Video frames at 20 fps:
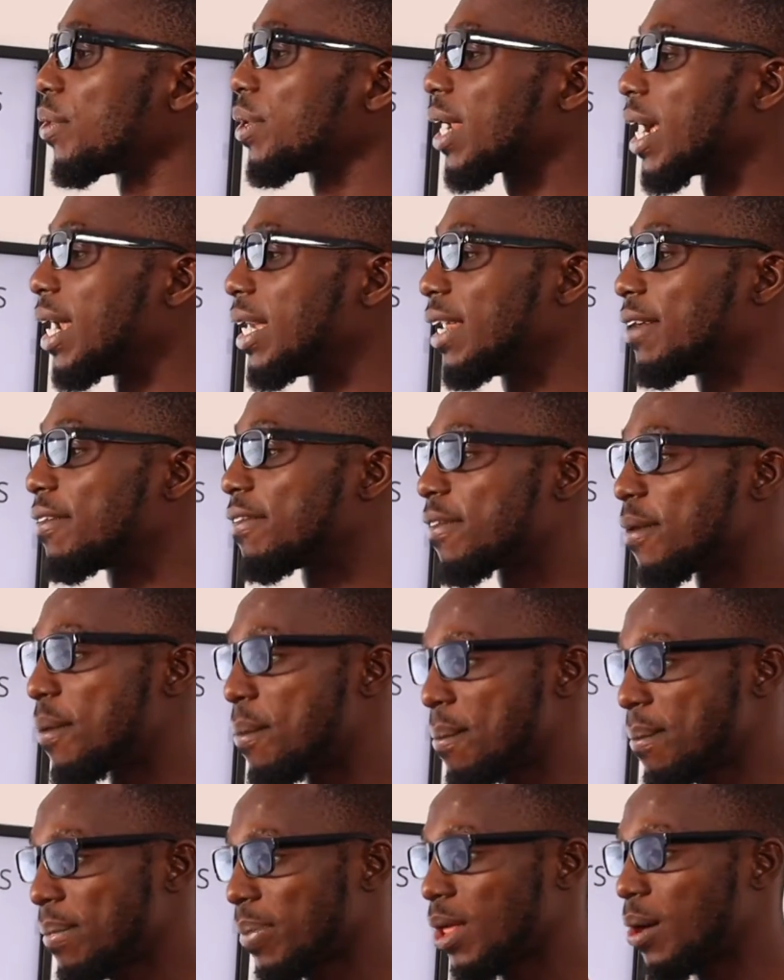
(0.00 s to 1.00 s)
bond can they
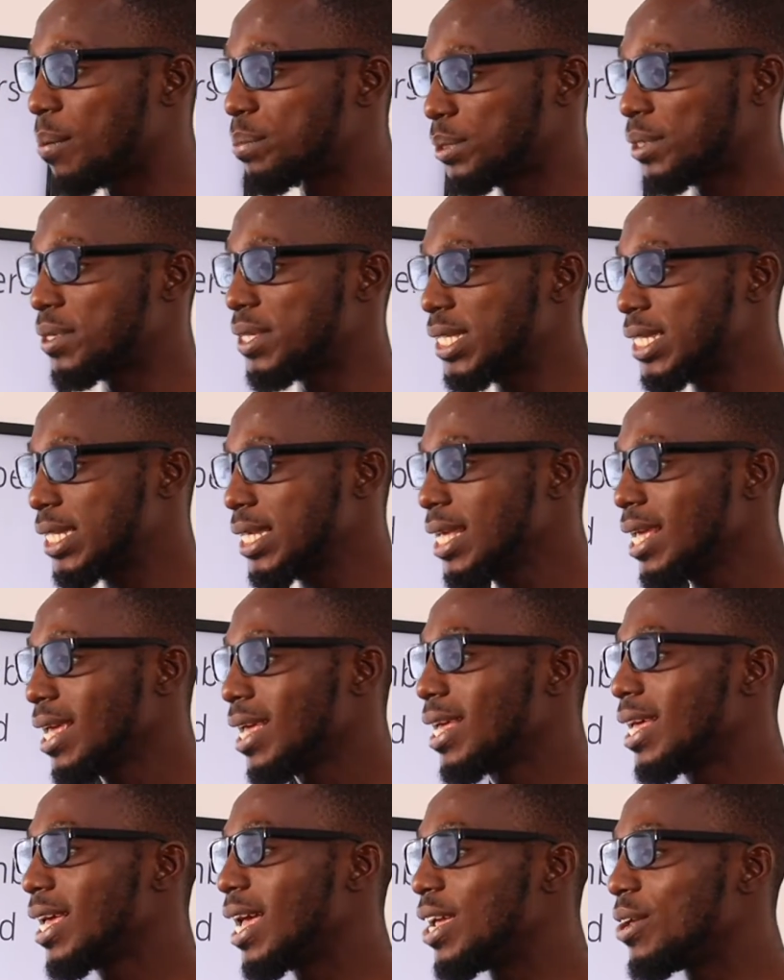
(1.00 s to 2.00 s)
form? Option
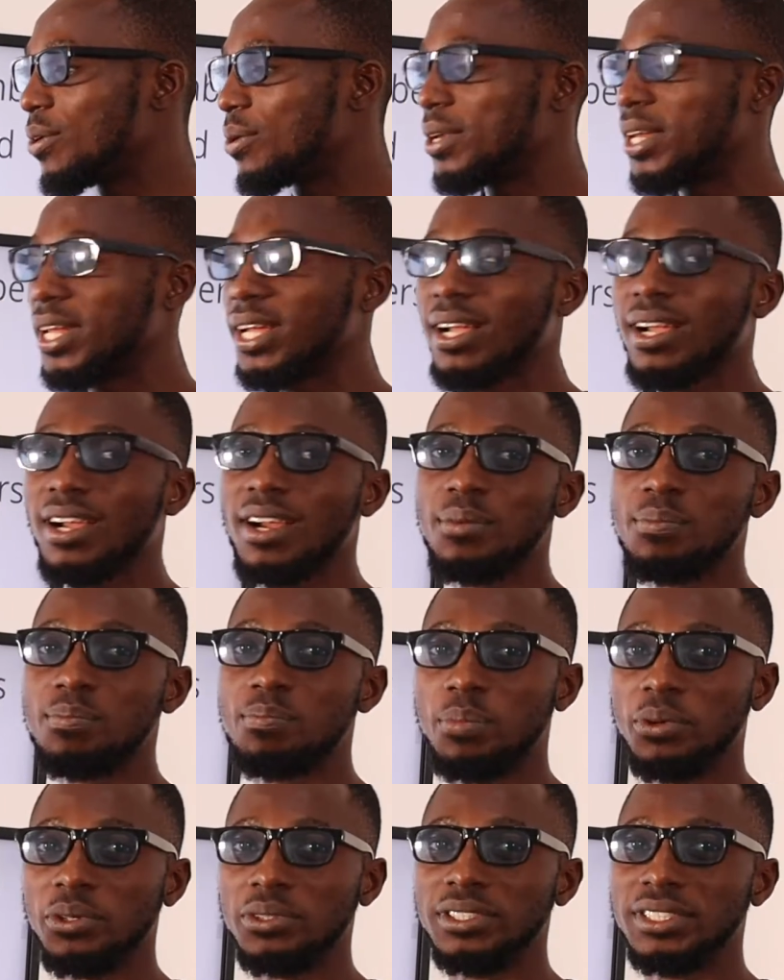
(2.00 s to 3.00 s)
C, ionic
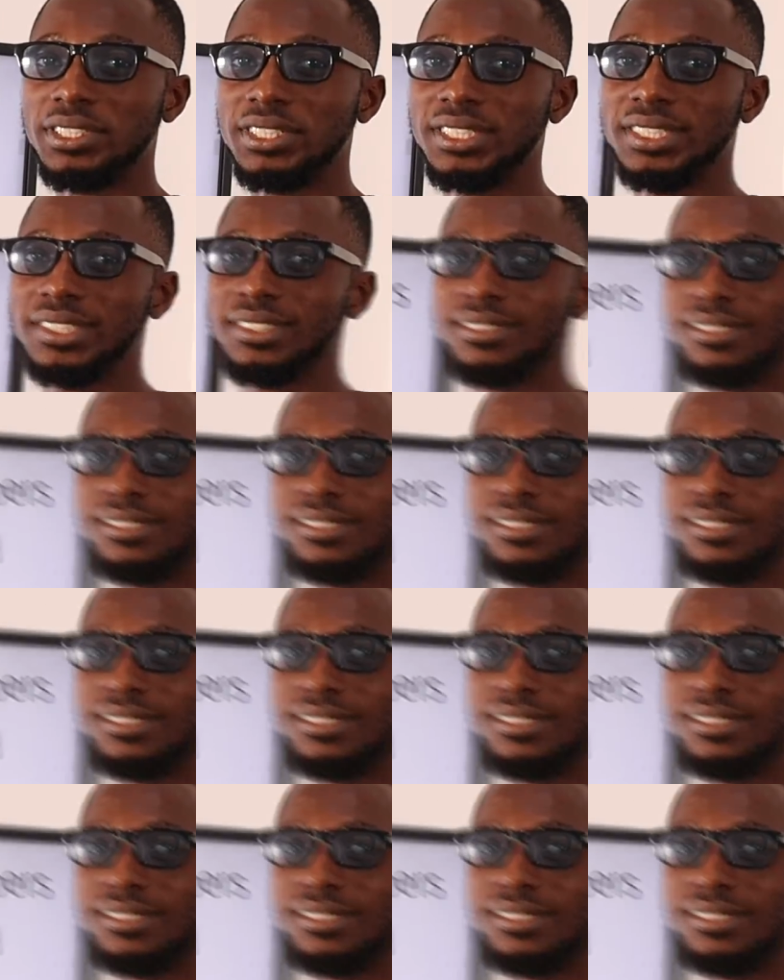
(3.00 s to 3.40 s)
bond.